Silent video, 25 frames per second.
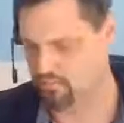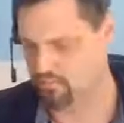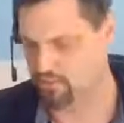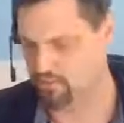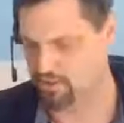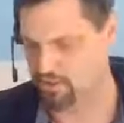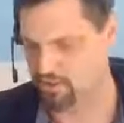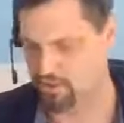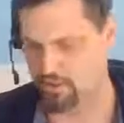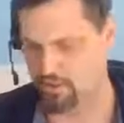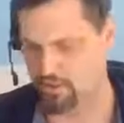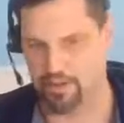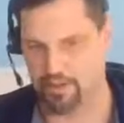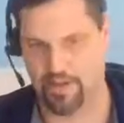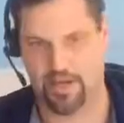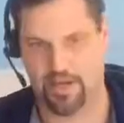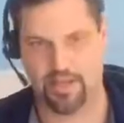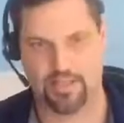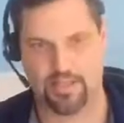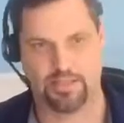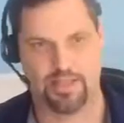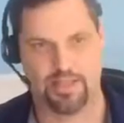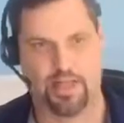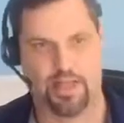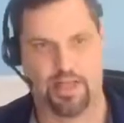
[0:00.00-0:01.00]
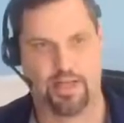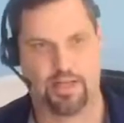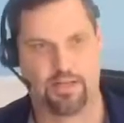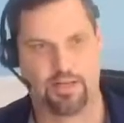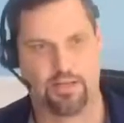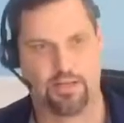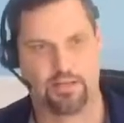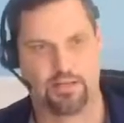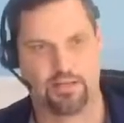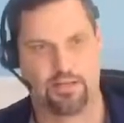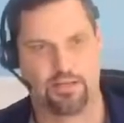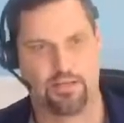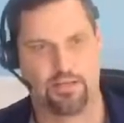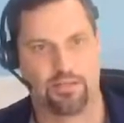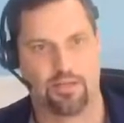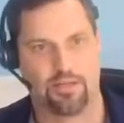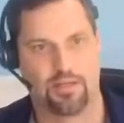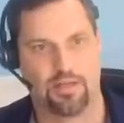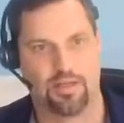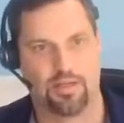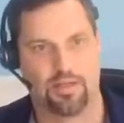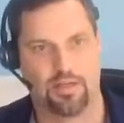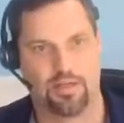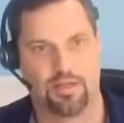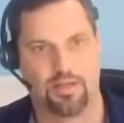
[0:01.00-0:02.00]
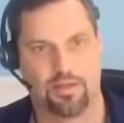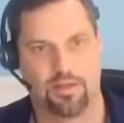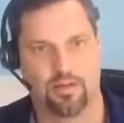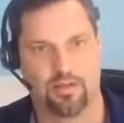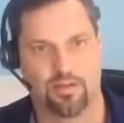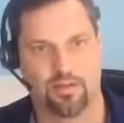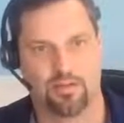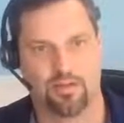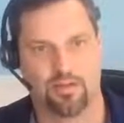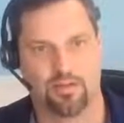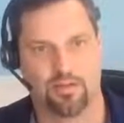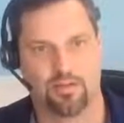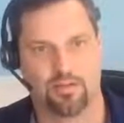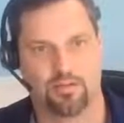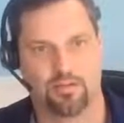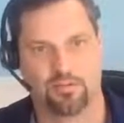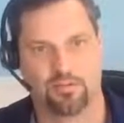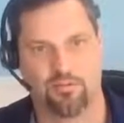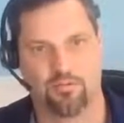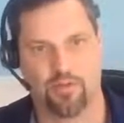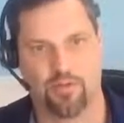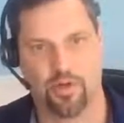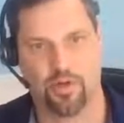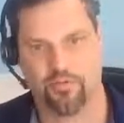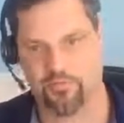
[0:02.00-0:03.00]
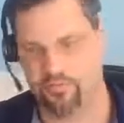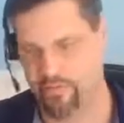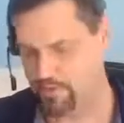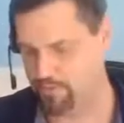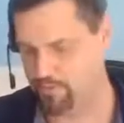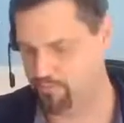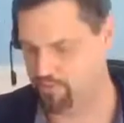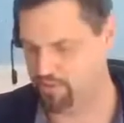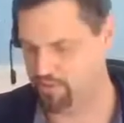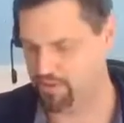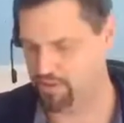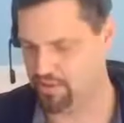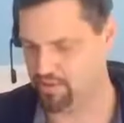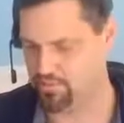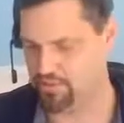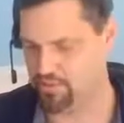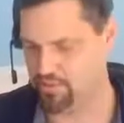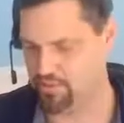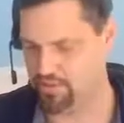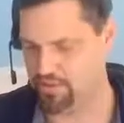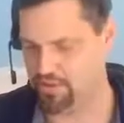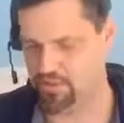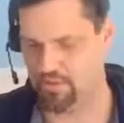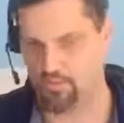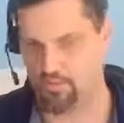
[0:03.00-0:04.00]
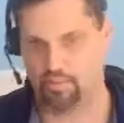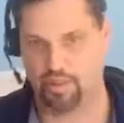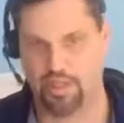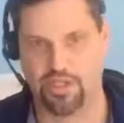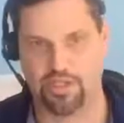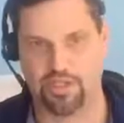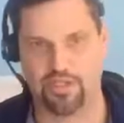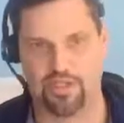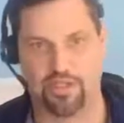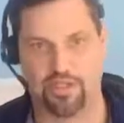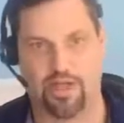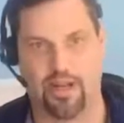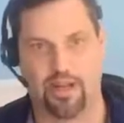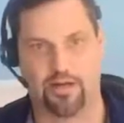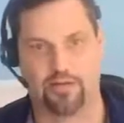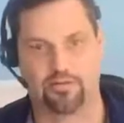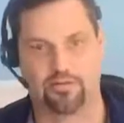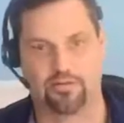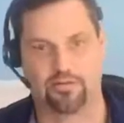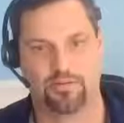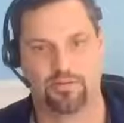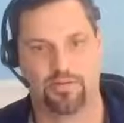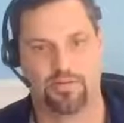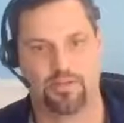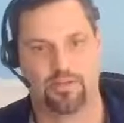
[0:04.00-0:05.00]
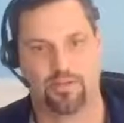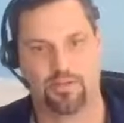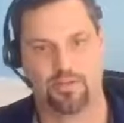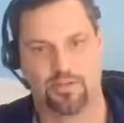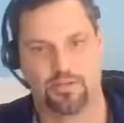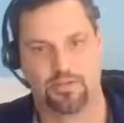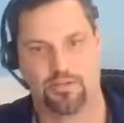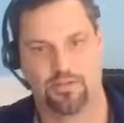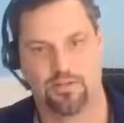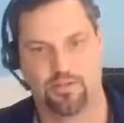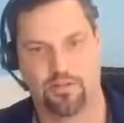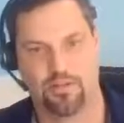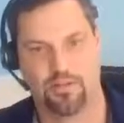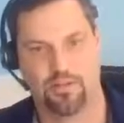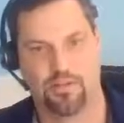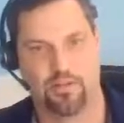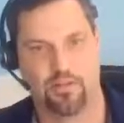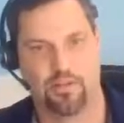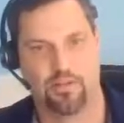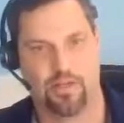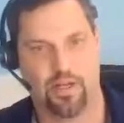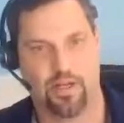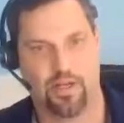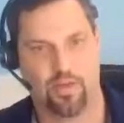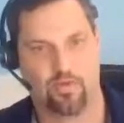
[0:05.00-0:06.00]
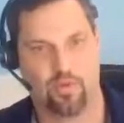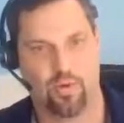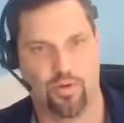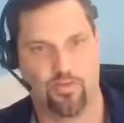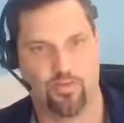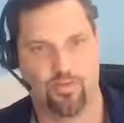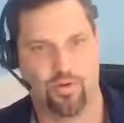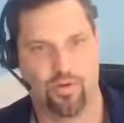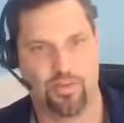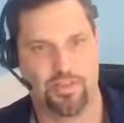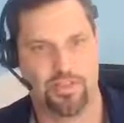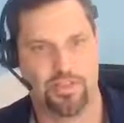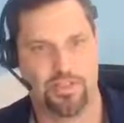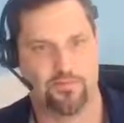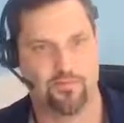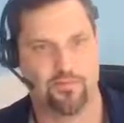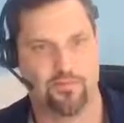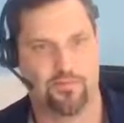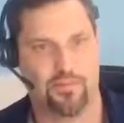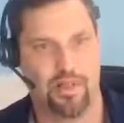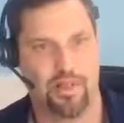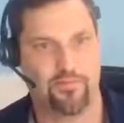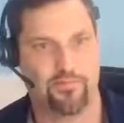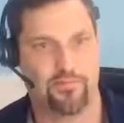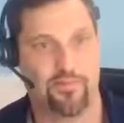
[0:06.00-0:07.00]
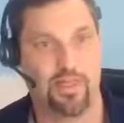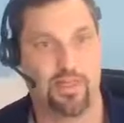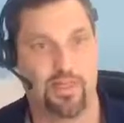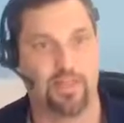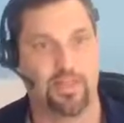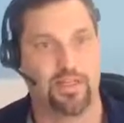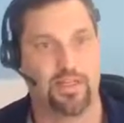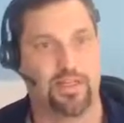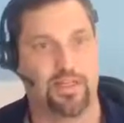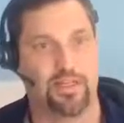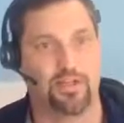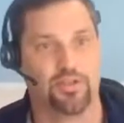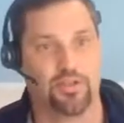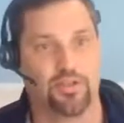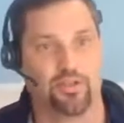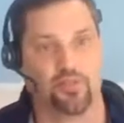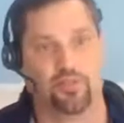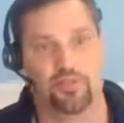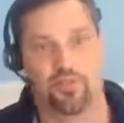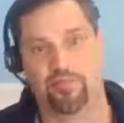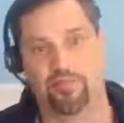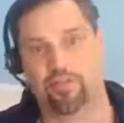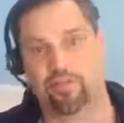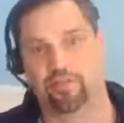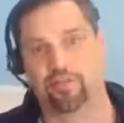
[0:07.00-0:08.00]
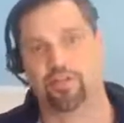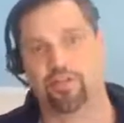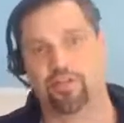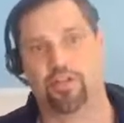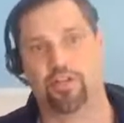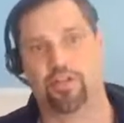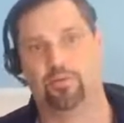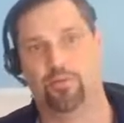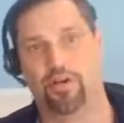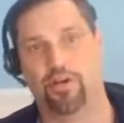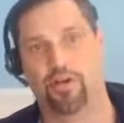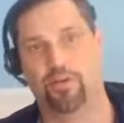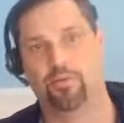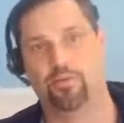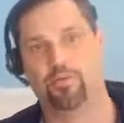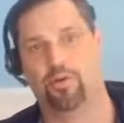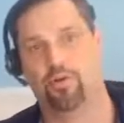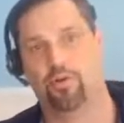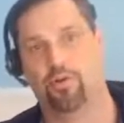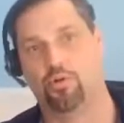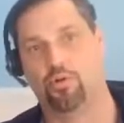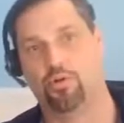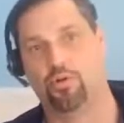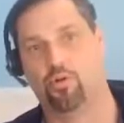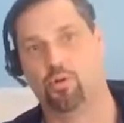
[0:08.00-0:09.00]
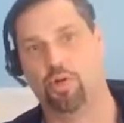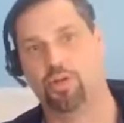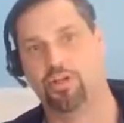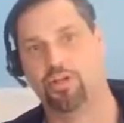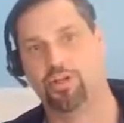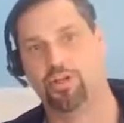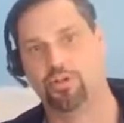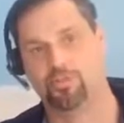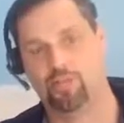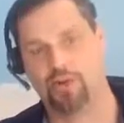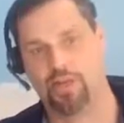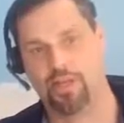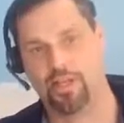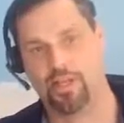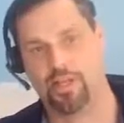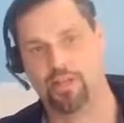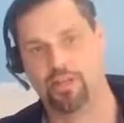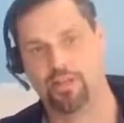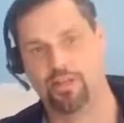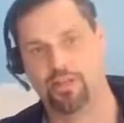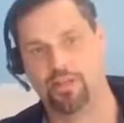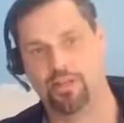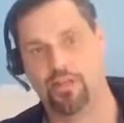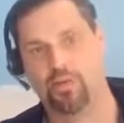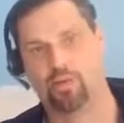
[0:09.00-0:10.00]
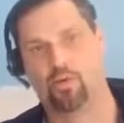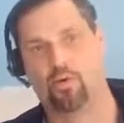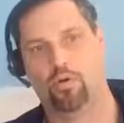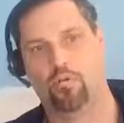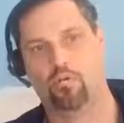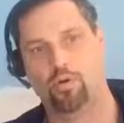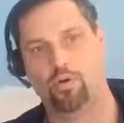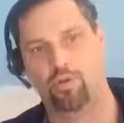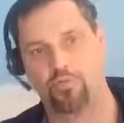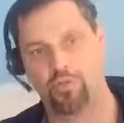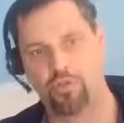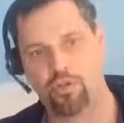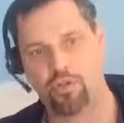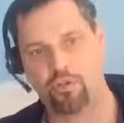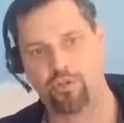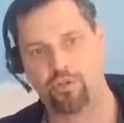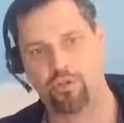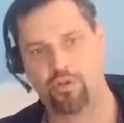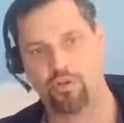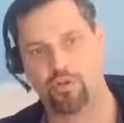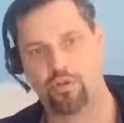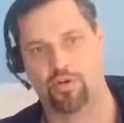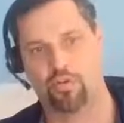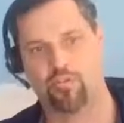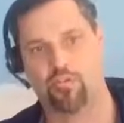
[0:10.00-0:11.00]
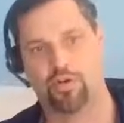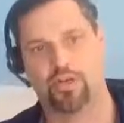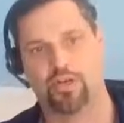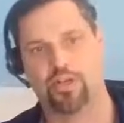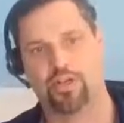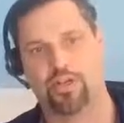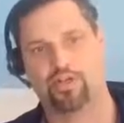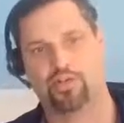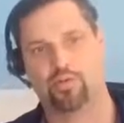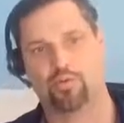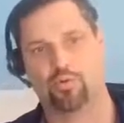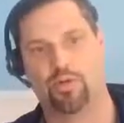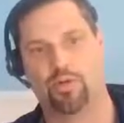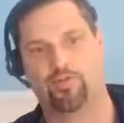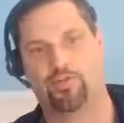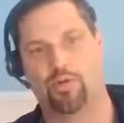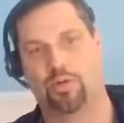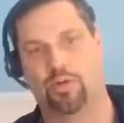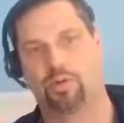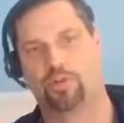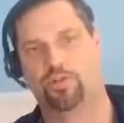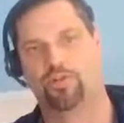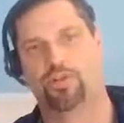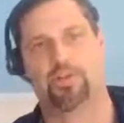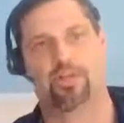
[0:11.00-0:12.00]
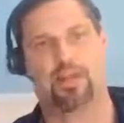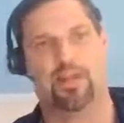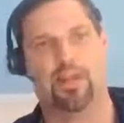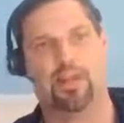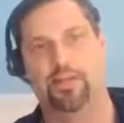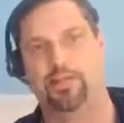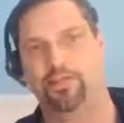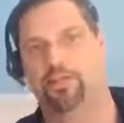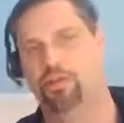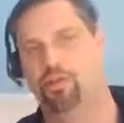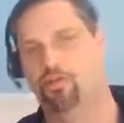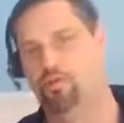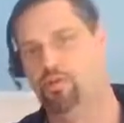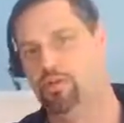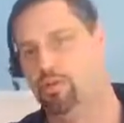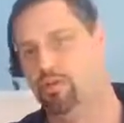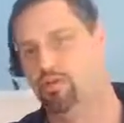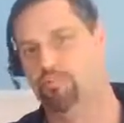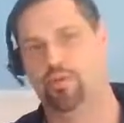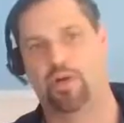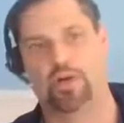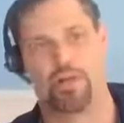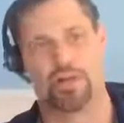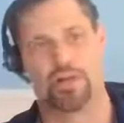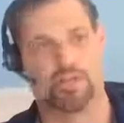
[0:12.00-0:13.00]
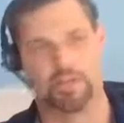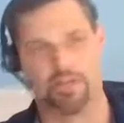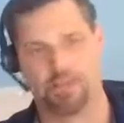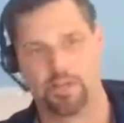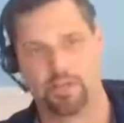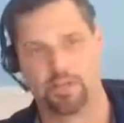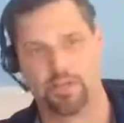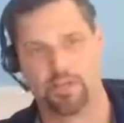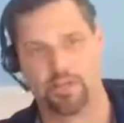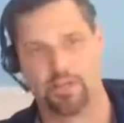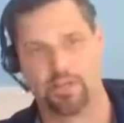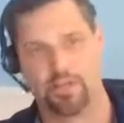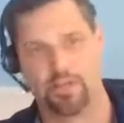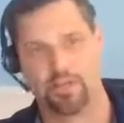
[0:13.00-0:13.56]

Still the NASDAQ, 145% participation now, and a 1.75 fee. So 50% of the money will go to a 1-year bucket, then we'll move it to a 2-year bucket. So we have alternating 2-year buckets.